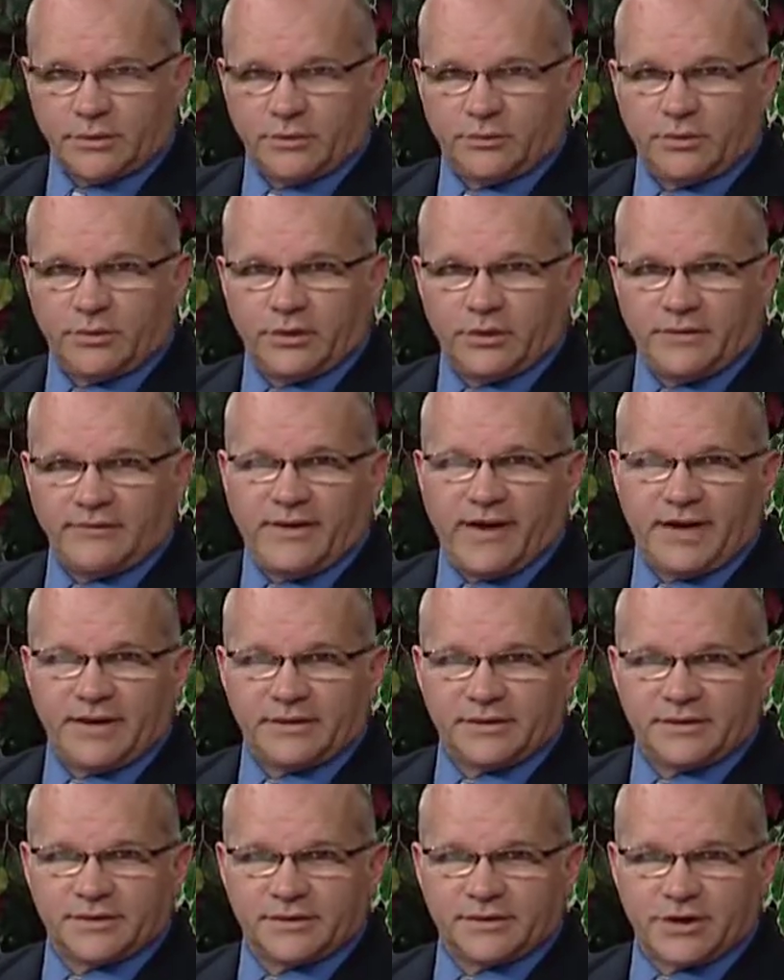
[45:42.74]
would have had
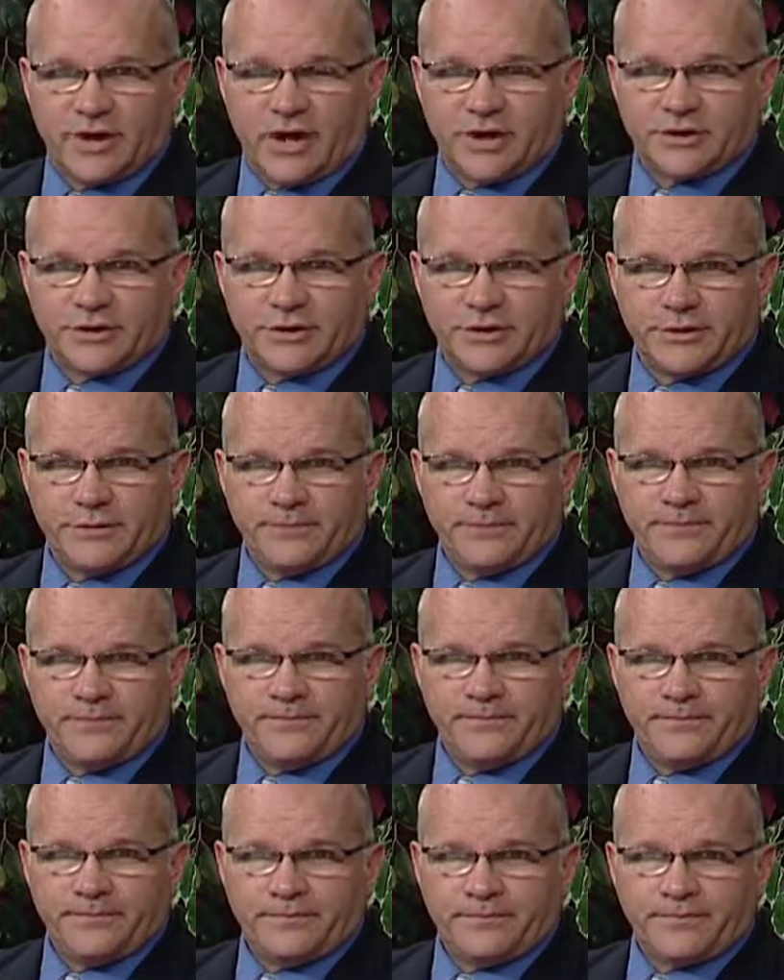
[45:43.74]
a discussion
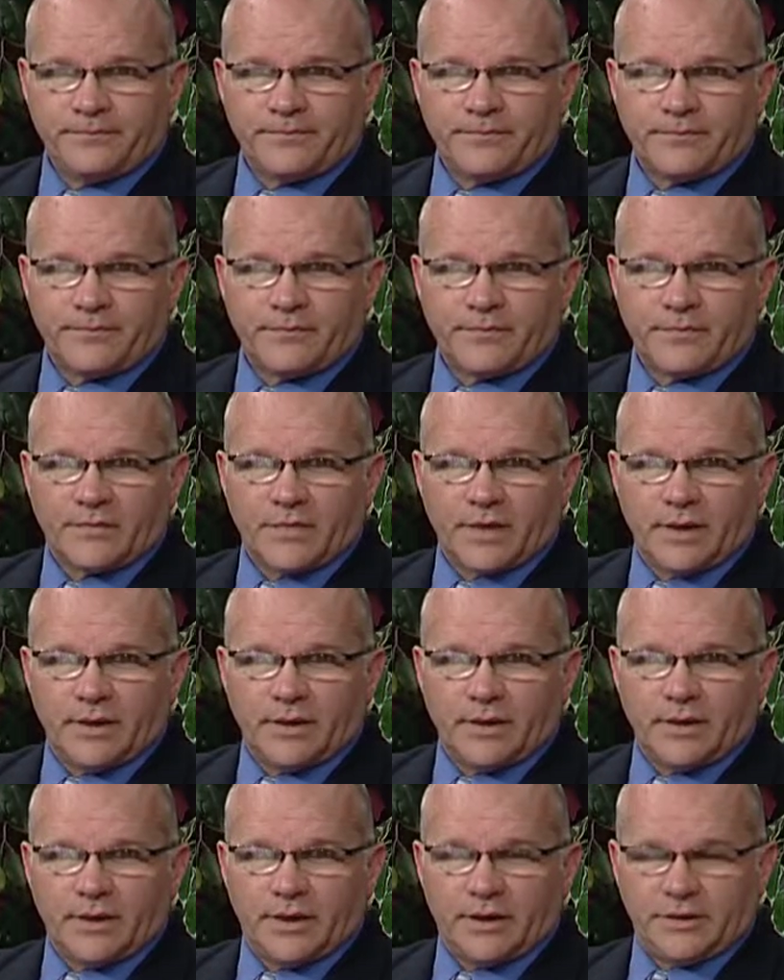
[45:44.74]

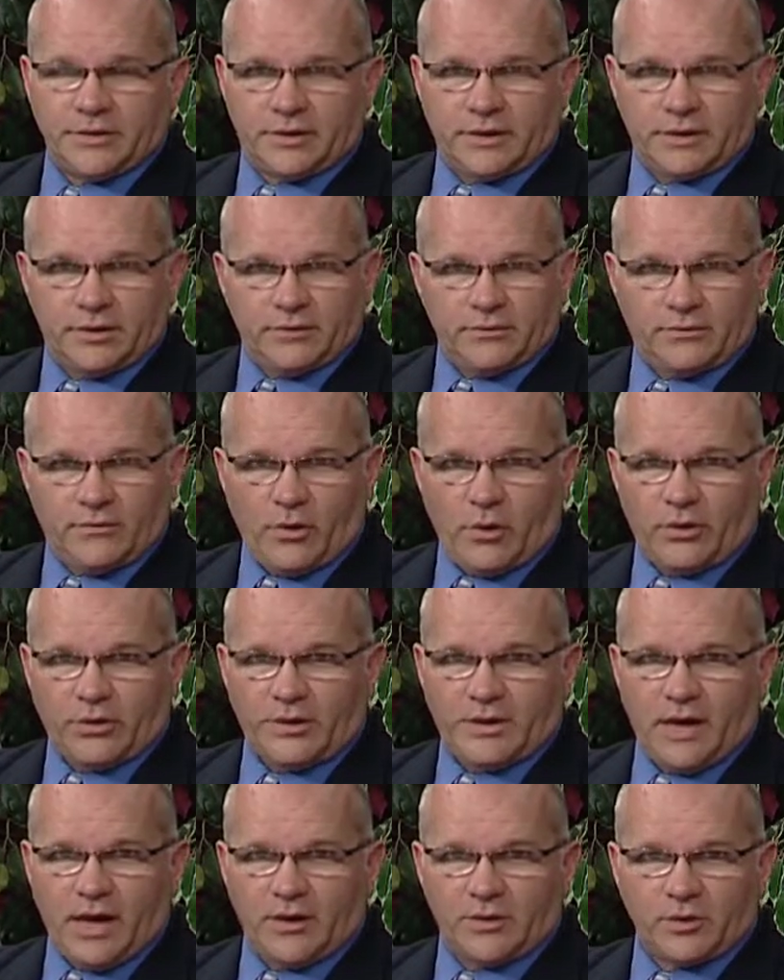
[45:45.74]
and you could have
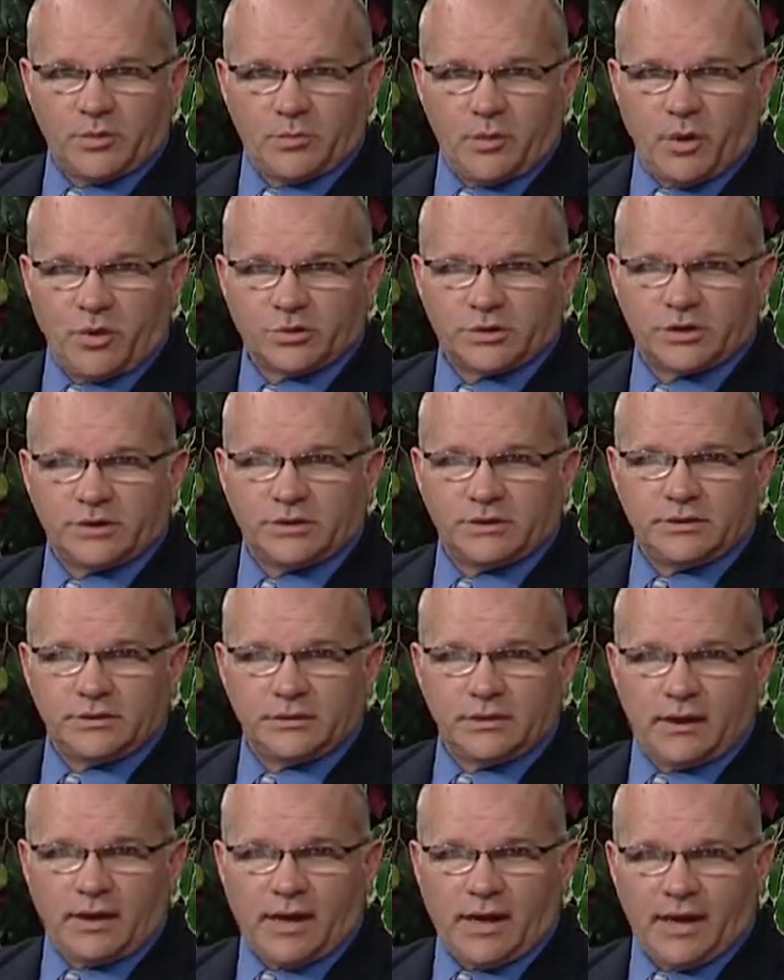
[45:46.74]
voted down the
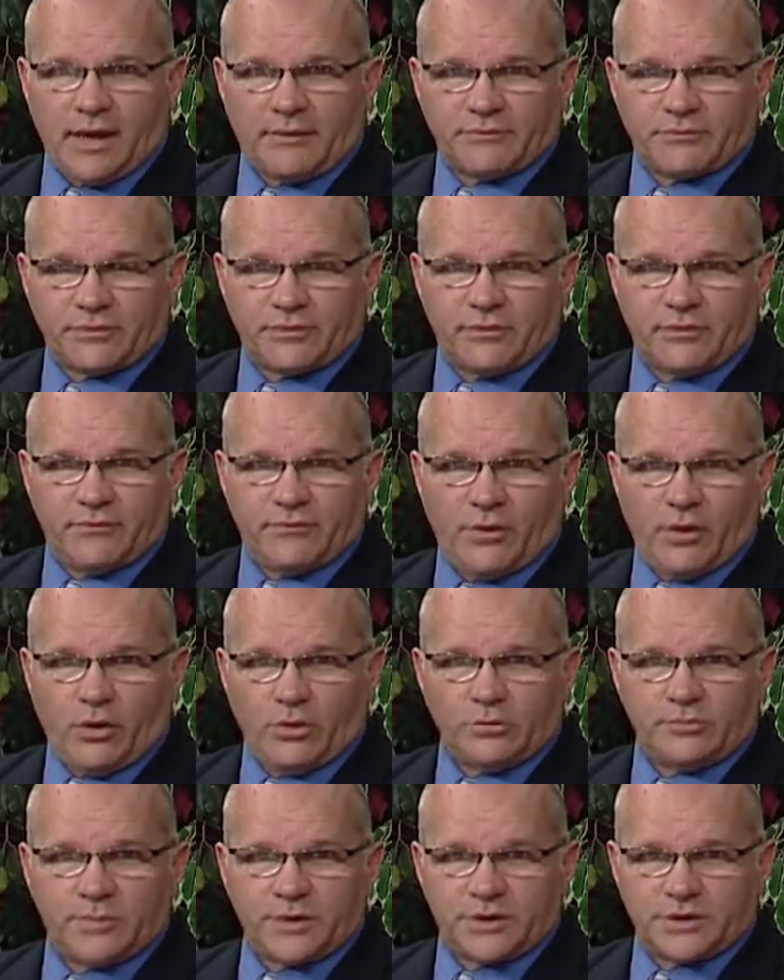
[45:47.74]
motion after the
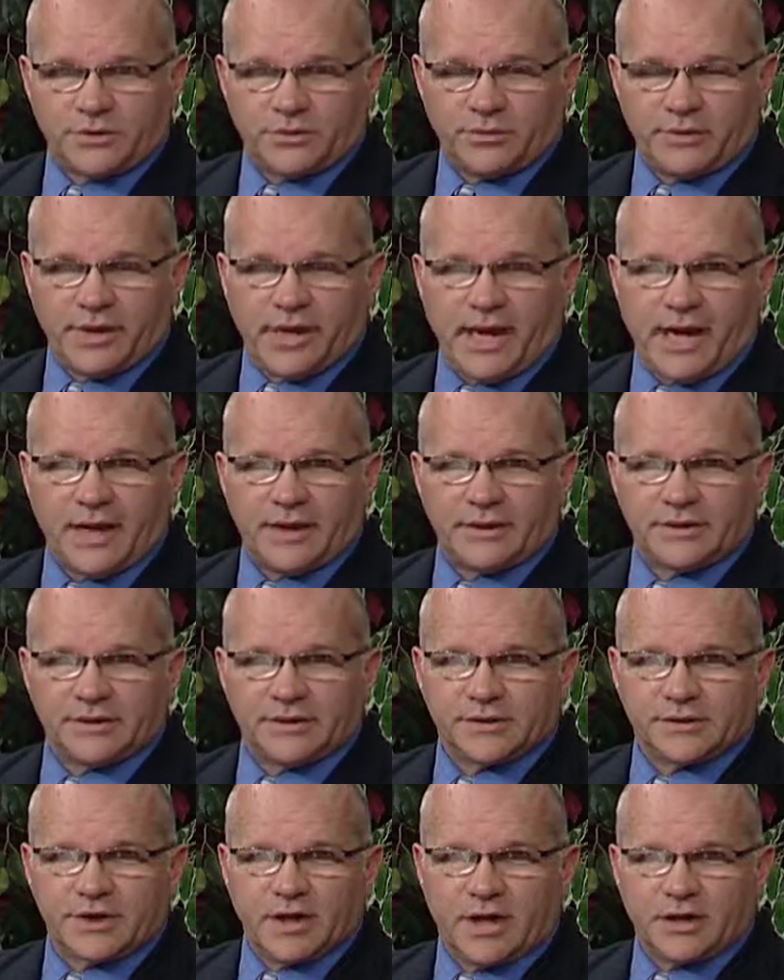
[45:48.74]
vote, but you would have had a
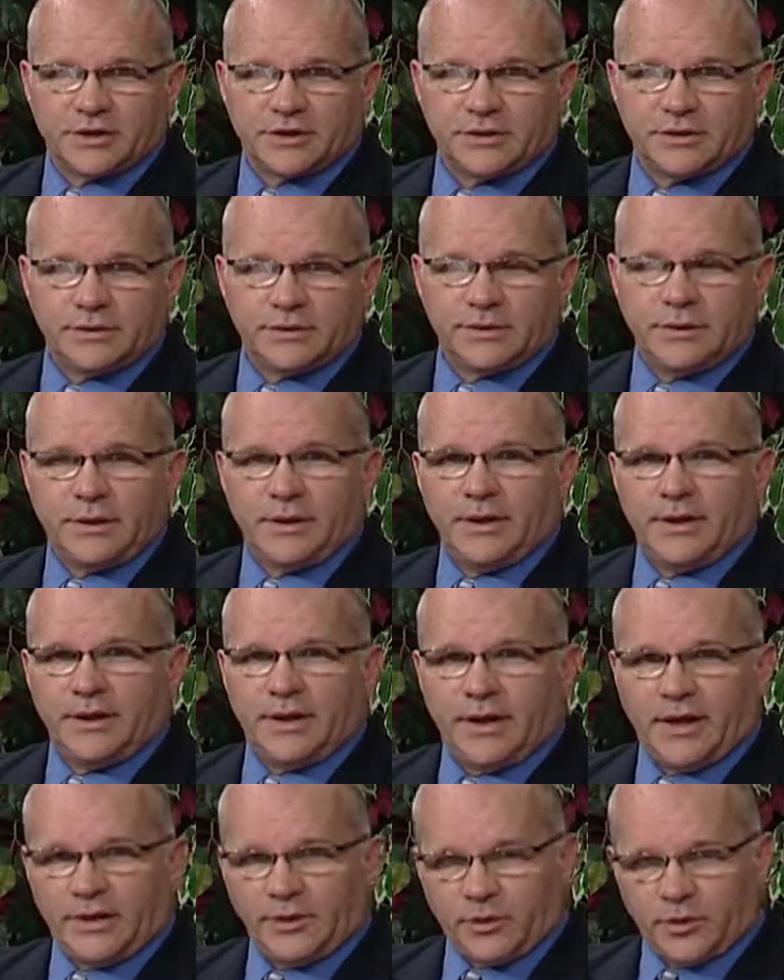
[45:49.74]
discussion
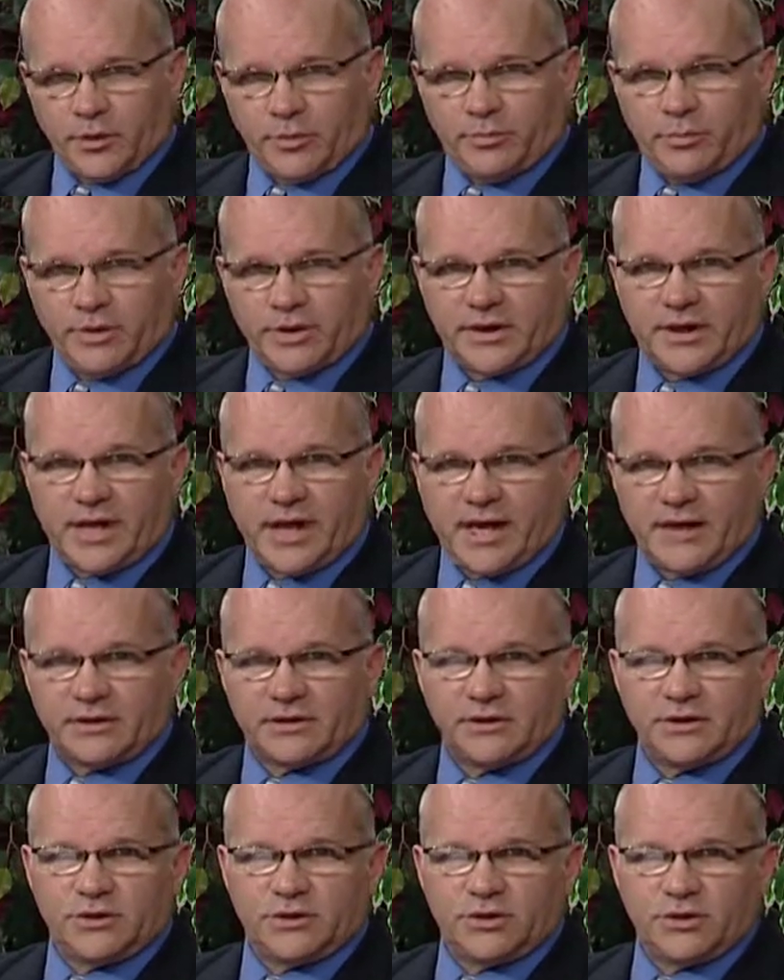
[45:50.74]
and you would have put
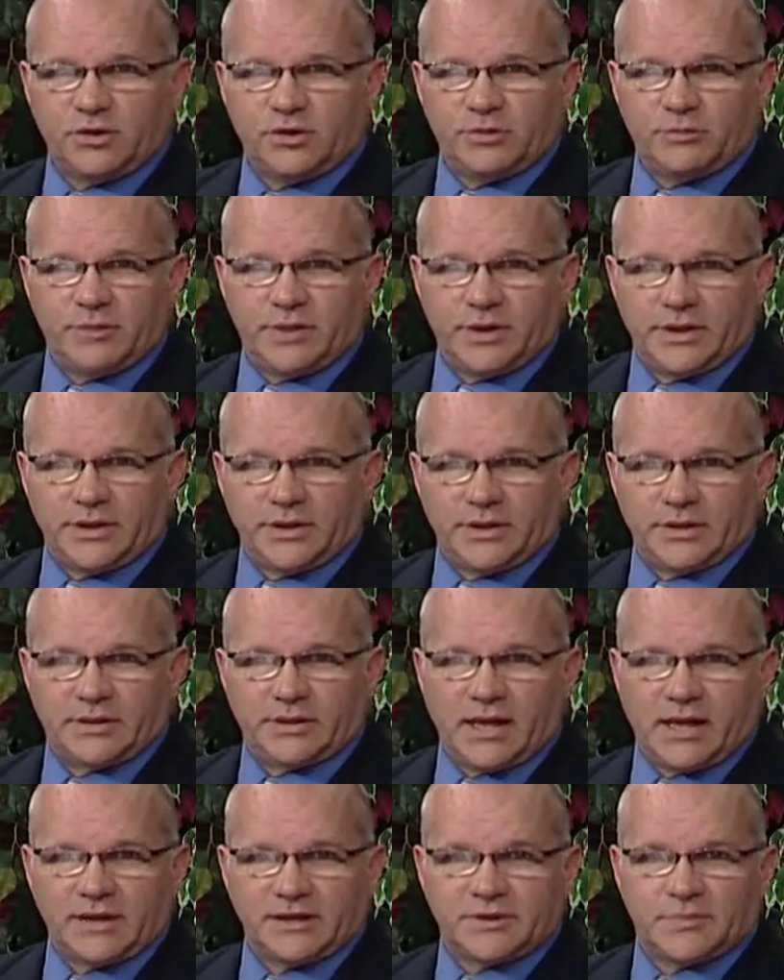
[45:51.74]
Kathleen Juneman in a
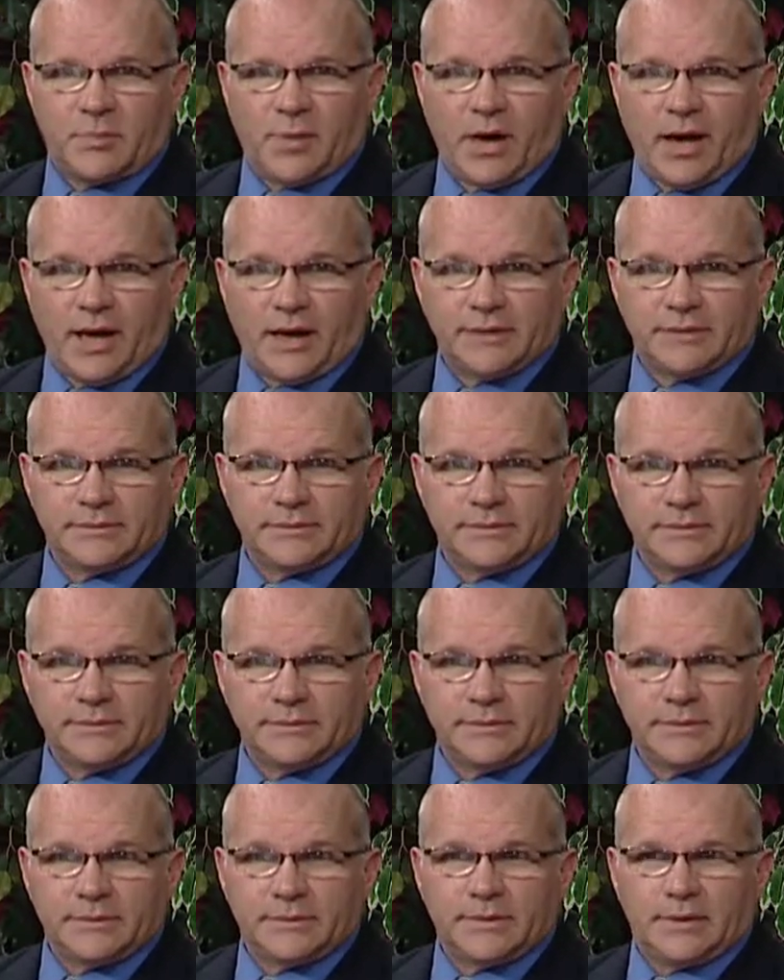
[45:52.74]
tight spot.
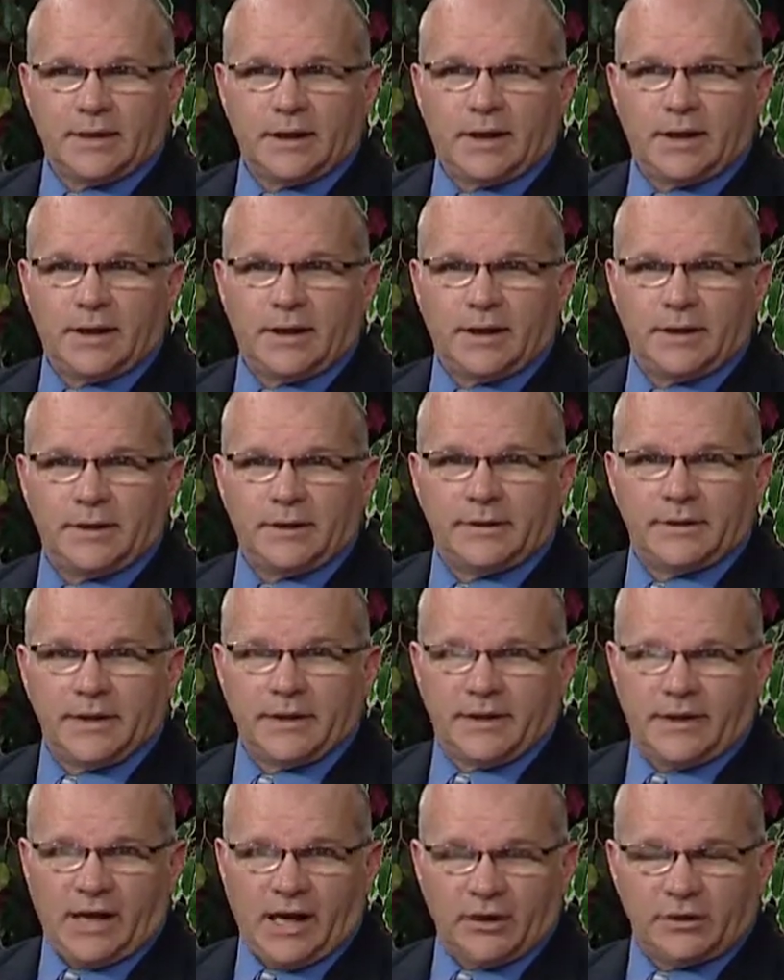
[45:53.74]

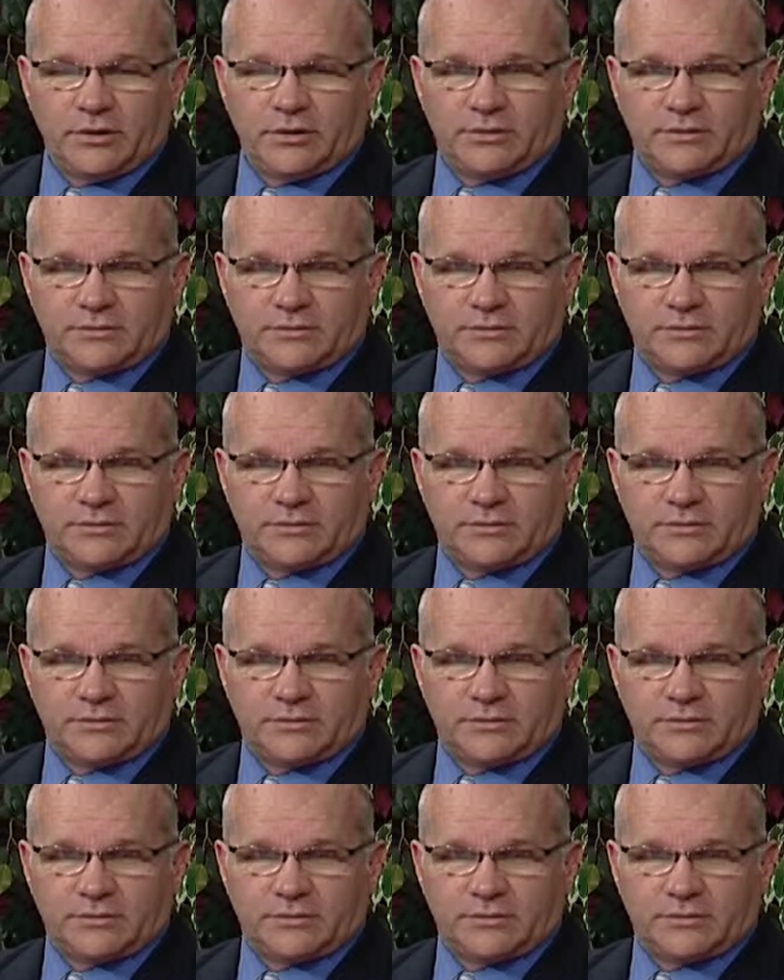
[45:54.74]
And now